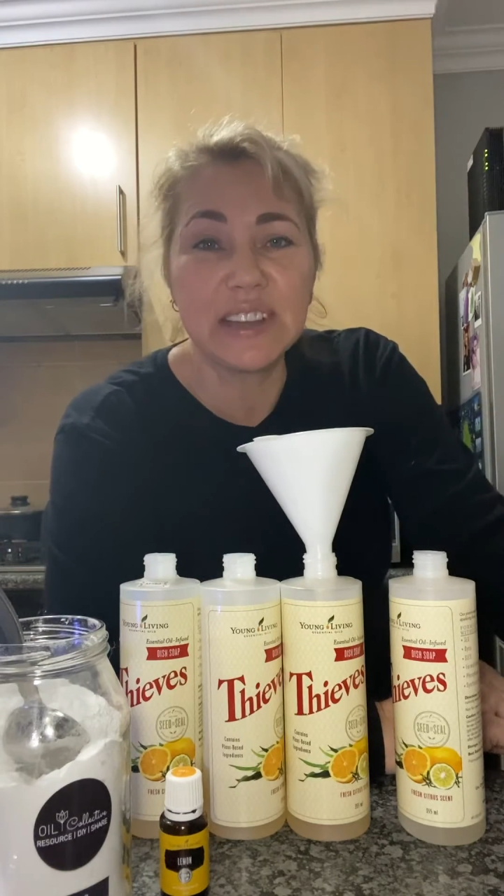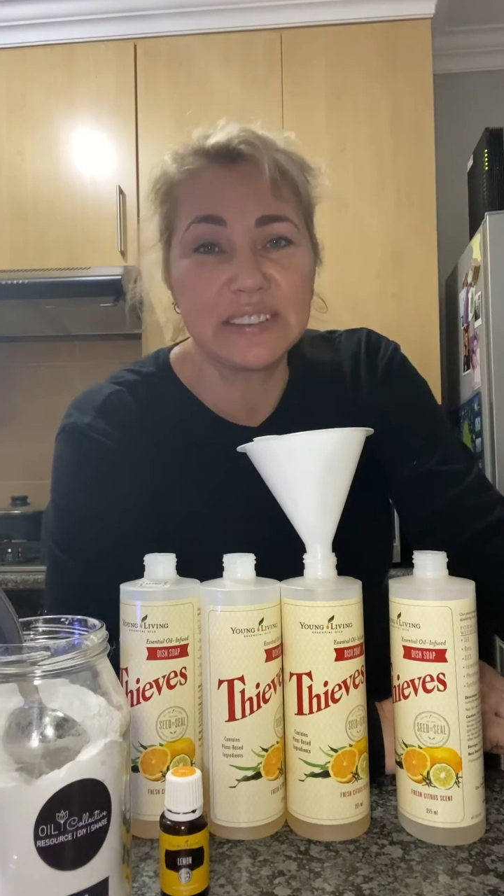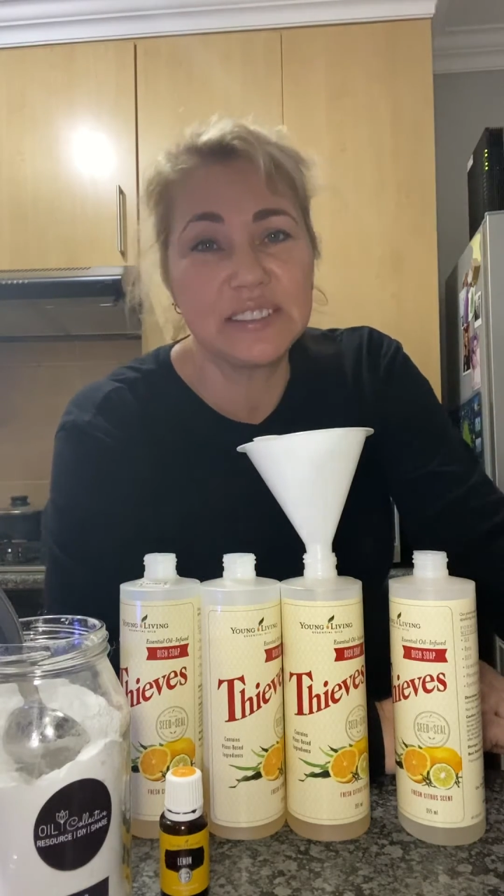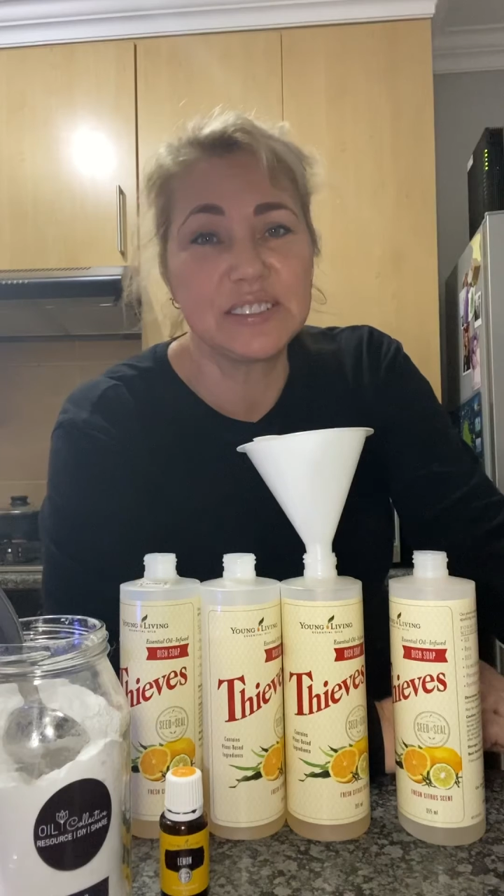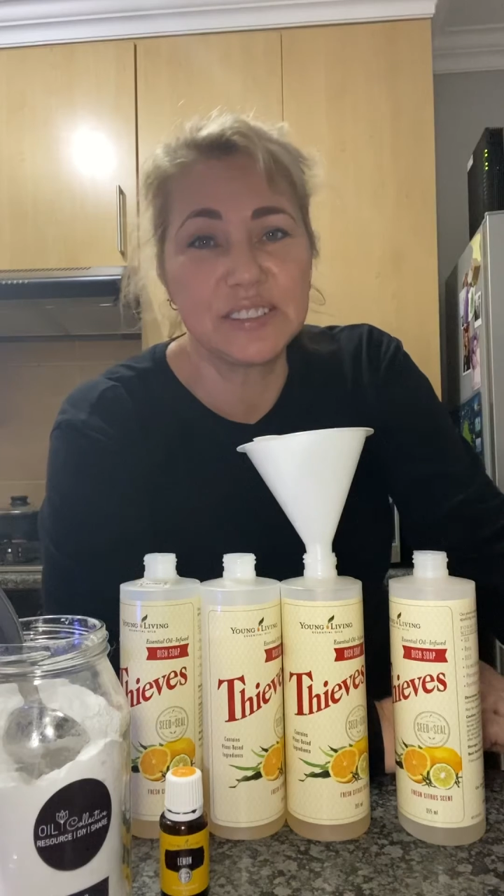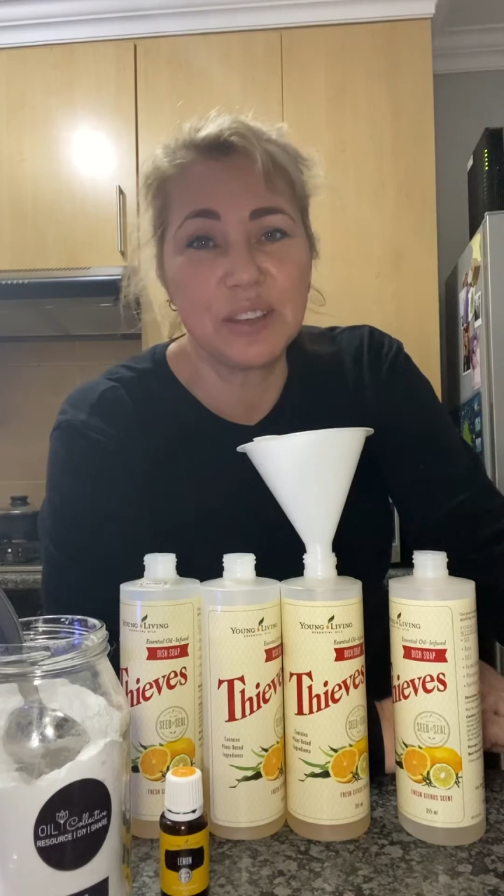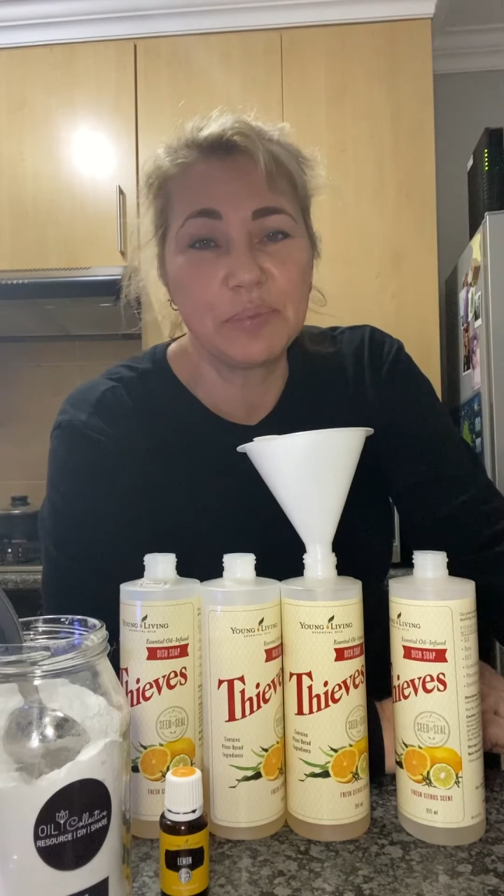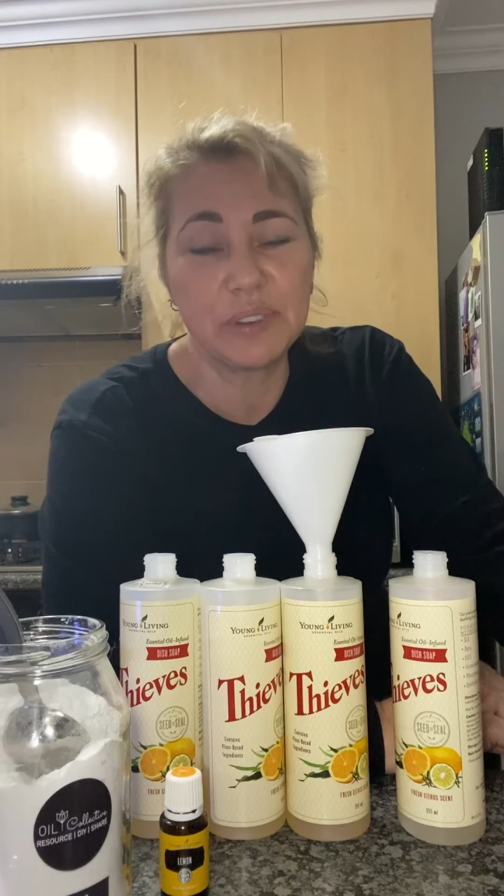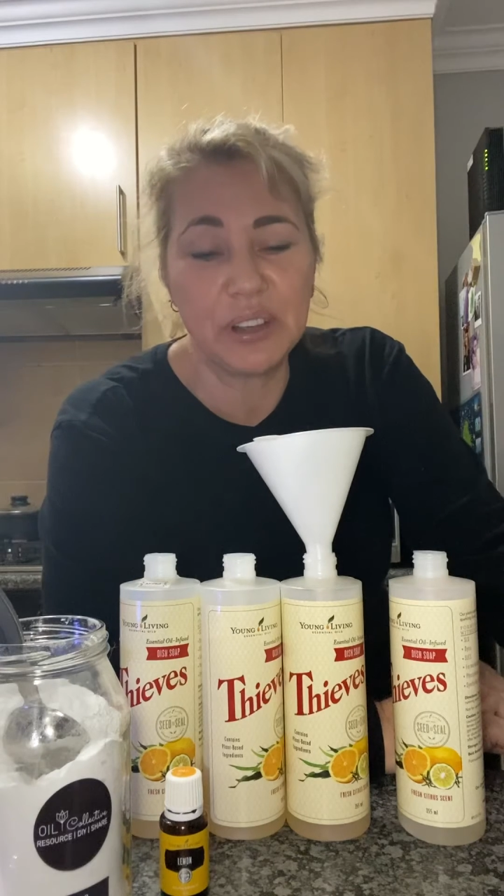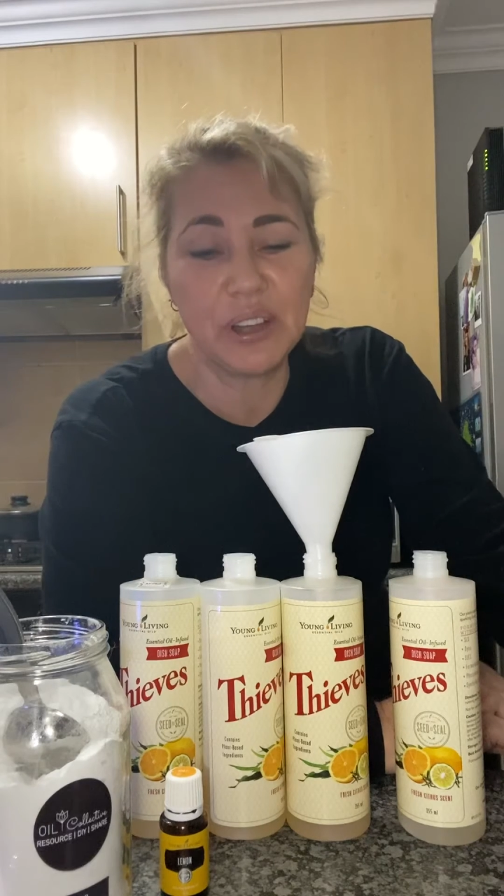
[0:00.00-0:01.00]
our dish
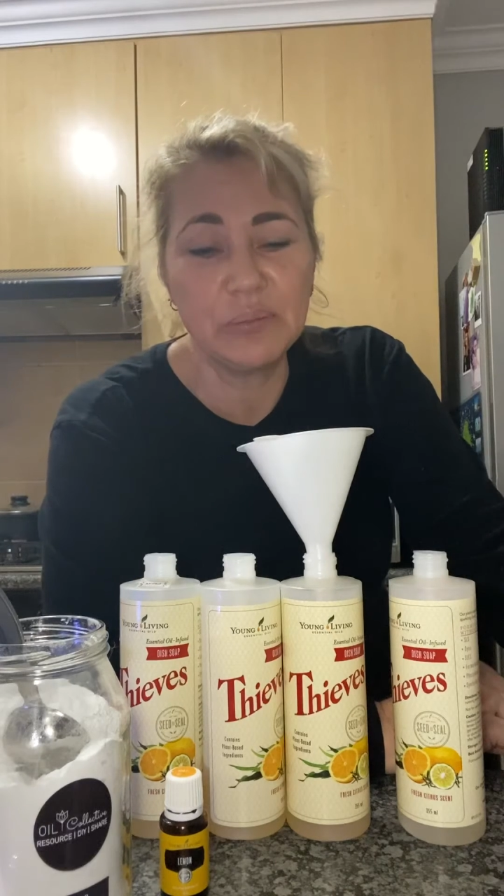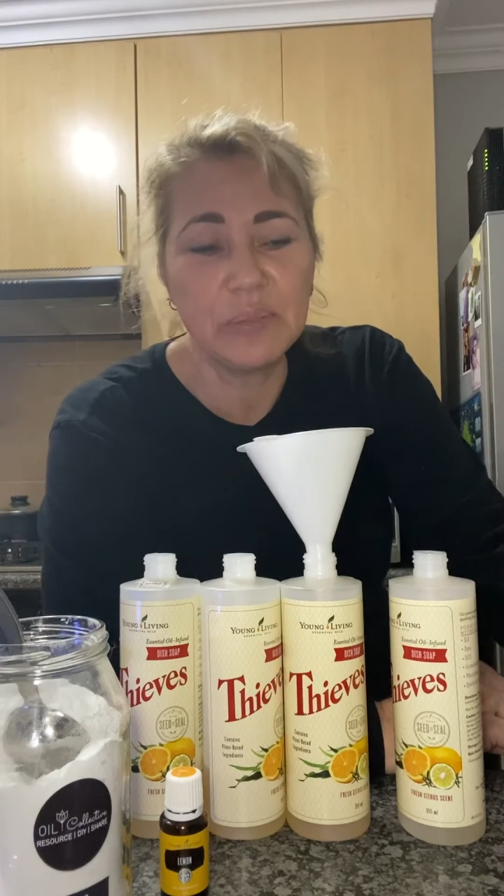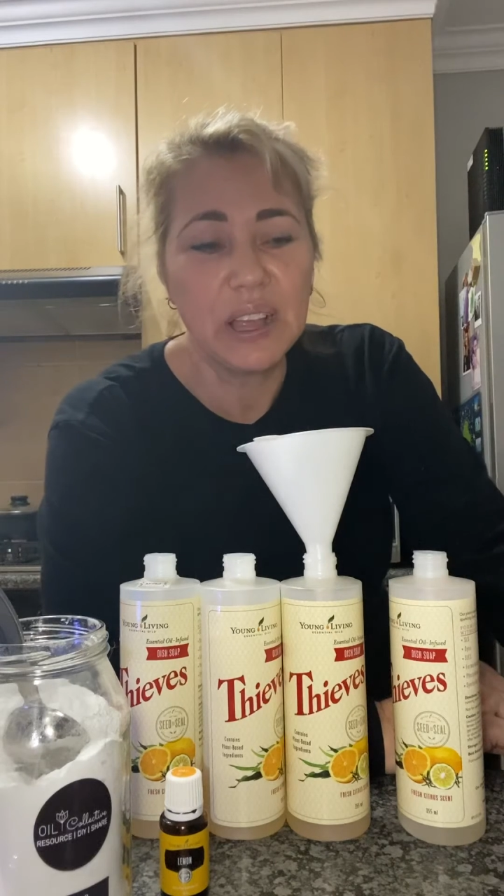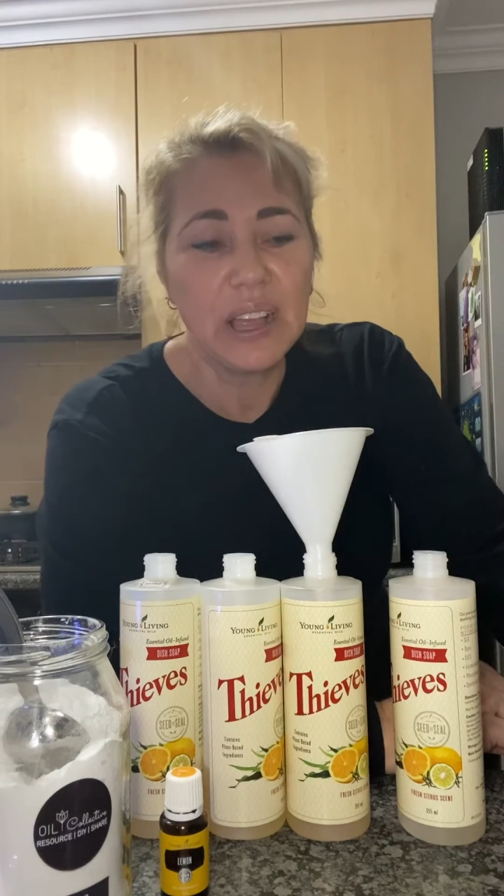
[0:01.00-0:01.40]
soap at home,